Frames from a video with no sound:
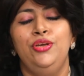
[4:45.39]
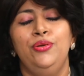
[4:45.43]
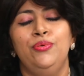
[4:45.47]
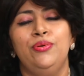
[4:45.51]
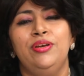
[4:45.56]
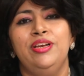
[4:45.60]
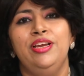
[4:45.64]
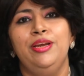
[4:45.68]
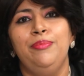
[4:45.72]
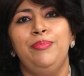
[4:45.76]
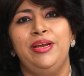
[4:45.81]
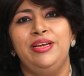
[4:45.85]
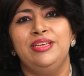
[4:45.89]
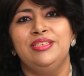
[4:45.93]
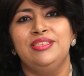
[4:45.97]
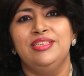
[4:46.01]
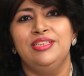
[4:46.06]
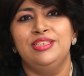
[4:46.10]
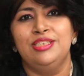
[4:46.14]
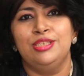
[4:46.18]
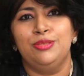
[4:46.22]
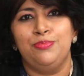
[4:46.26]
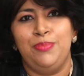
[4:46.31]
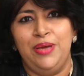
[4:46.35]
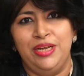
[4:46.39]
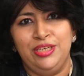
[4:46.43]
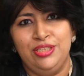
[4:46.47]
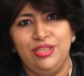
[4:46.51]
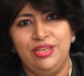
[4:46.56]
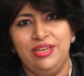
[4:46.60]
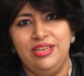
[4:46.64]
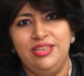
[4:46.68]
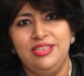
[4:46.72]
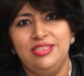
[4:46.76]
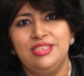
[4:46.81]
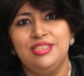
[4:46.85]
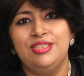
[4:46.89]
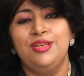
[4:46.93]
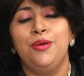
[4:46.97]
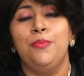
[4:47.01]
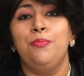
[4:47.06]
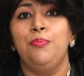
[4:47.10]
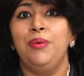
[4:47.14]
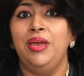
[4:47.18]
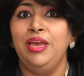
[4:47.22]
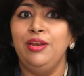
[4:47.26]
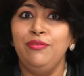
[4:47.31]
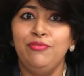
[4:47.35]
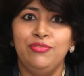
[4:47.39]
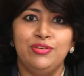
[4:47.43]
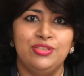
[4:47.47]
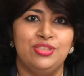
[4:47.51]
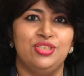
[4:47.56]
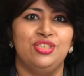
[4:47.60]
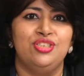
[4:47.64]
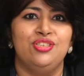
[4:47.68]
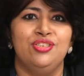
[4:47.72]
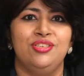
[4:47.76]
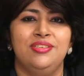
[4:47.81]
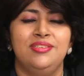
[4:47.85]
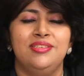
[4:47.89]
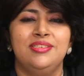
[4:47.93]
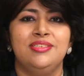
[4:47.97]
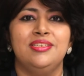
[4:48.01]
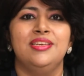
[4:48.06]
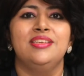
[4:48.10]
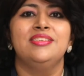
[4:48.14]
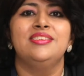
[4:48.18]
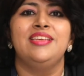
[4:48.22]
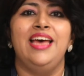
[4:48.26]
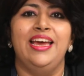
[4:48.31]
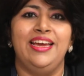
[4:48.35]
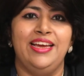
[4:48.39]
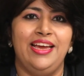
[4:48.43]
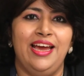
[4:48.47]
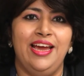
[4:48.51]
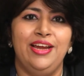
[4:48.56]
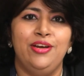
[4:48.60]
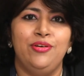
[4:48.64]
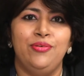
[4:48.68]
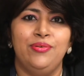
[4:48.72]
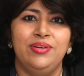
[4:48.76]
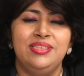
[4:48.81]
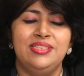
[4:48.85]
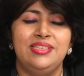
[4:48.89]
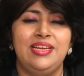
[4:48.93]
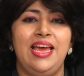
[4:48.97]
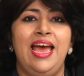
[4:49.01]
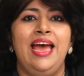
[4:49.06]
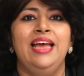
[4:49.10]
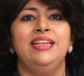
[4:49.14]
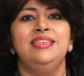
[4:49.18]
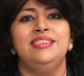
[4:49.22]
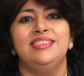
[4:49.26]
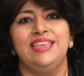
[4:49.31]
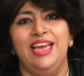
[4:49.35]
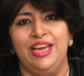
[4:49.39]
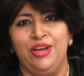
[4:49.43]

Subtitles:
nuclear medicine specialists, pain physicians, psychiatrists and